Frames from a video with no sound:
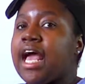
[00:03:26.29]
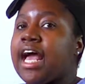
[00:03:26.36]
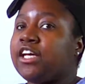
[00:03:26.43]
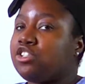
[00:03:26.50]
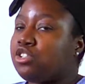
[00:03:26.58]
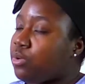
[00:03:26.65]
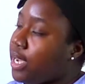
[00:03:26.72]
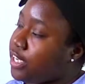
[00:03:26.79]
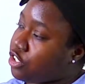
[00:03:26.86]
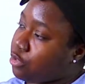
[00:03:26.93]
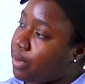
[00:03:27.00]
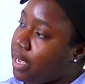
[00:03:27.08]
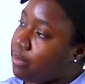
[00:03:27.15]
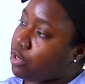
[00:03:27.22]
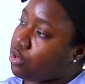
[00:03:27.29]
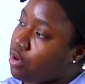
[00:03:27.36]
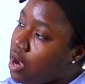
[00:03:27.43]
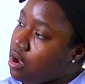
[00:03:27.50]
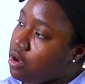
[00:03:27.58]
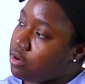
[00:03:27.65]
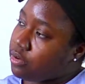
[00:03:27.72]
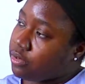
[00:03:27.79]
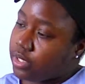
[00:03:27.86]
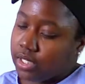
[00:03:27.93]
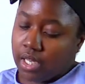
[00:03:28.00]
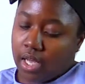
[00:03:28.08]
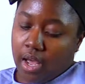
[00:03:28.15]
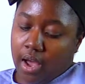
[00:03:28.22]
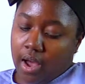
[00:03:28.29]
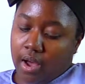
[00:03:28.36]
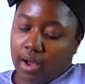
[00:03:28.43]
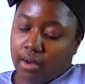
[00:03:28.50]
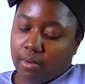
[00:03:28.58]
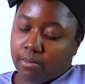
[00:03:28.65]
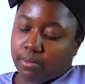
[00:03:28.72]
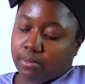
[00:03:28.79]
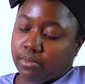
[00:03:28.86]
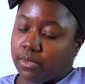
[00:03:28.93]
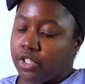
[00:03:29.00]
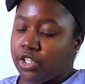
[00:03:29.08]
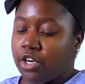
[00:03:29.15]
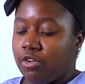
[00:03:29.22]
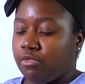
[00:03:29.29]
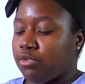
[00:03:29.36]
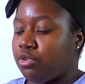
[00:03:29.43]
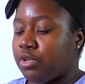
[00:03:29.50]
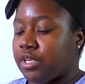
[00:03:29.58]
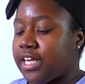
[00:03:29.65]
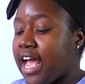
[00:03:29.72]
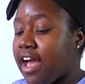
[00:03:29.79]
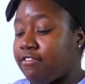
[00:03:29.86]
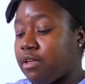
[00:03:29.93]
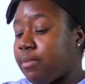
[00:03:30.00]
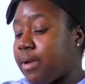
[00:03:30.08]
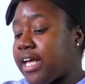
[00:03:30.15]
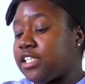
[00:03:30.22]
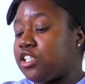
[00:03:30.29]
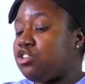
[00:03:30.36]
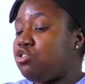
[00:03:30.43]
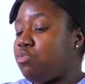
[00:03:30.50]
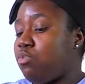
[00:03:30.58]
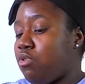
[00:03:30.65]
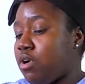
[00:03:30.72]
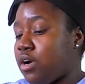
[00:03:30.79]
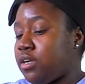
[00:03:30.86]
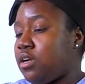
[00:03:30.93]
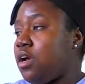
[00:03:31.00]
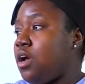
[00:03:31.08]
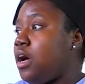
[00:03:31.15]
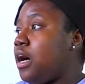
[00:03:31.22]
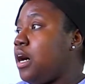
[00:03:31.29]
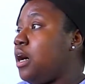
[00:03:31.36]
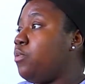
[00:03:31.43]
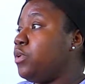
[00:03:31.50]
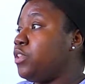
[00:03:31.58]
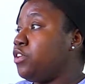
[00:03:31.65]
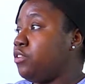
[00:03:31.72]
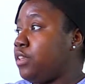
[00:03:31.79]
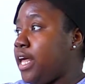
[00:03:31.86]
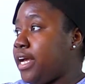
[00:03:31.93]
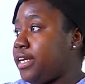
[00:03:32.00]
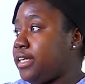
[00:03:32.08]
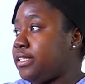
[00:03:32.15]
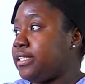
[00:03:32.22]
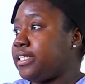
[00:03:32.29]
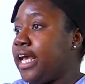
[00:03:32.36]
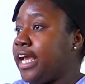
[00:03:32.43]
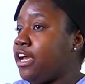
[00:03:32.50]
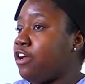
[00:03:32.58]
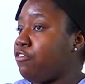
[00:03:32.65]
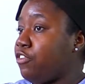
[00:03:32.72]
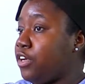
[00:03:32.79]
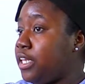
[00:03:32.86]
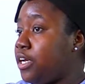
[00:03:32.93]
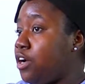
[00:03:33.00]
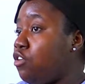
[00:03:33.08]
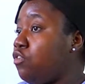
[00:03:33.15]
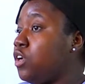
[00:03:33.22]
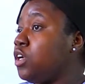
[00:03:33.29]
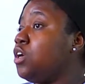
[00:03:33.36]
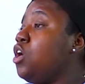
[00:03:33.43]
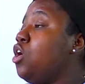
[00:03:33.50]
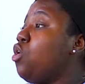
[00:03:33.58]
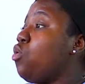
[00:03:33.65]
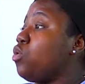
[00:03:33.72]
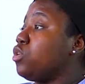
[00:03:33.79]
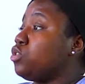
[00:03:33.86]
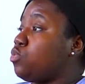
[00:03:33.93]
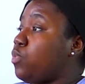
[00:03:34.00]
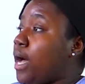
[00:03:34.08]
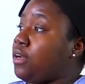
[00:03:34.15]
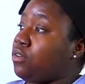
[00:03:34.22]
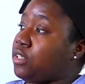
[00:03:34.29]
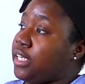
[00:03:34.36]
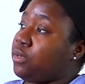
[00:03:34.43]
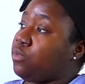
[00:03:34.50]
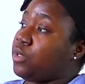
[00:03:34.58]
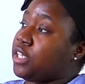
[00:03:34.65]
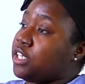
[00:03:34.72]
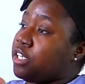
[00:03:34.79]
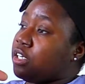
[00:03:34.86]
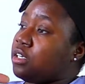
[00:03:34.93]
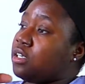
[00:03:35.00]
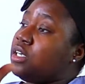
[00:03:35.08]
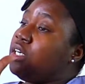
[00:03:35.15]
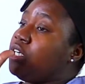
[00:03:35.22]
As your baby grows, you can have them as a newborn with their legs hanging freely over or swaddled in with their